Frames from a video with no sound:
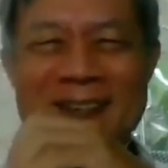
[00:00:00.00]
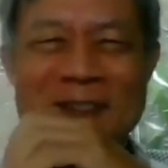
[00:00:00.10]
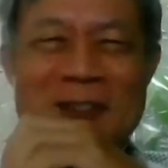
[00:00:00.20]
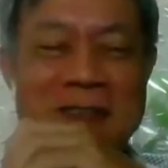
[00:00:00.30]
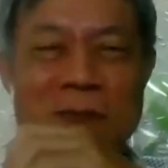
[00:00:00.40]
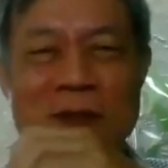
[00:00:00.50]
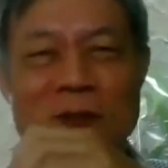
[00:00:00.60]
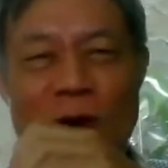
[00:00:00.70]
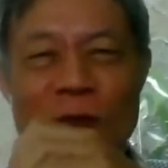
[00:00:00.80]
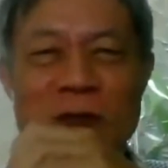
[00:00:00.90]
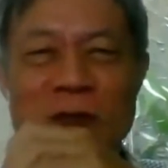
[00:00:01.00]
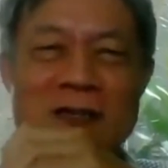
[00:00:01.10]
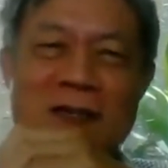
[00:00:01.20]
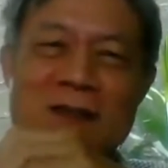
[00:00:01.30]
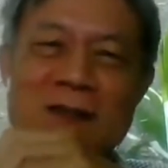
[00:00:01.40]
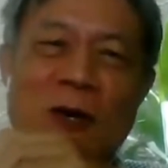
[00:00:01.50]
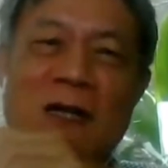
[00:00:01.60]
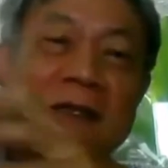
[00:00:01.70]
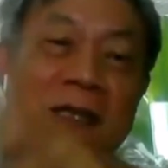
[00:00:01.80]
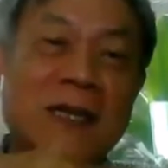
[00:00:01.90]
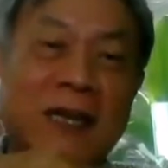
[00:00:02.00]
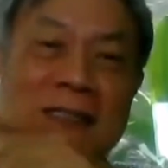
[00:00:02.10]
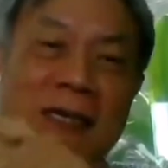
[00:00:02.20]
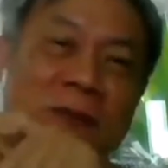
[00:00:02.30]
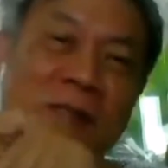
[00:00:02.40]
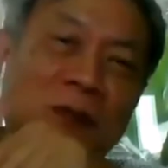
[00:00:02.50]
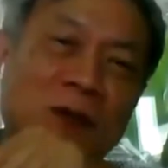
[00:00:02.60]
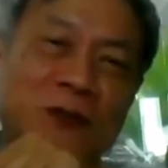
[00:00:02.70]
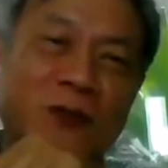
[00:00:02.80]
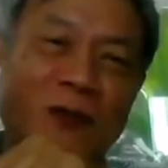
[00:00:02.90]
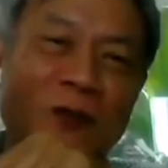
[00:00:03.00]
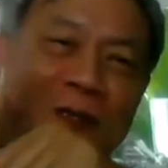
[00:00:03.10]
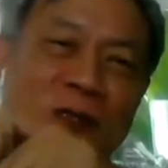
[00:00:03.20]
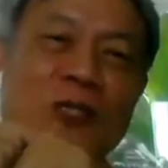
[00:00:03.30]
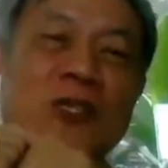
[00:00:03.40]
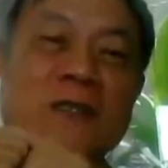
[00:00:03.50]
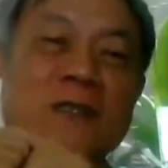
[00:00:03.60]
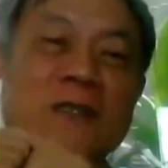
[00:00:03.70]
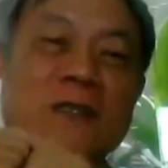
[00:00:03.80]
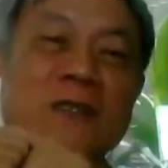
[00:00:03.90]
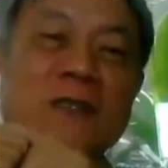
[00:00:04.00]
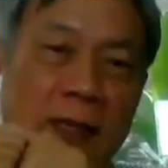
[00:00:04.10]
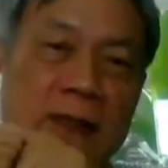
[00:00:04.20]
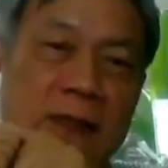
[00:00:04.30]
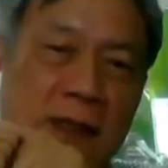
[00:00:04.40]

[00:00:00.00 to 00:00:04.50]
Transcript: there's something wrong with it, rather than accept it because your teacher is always right.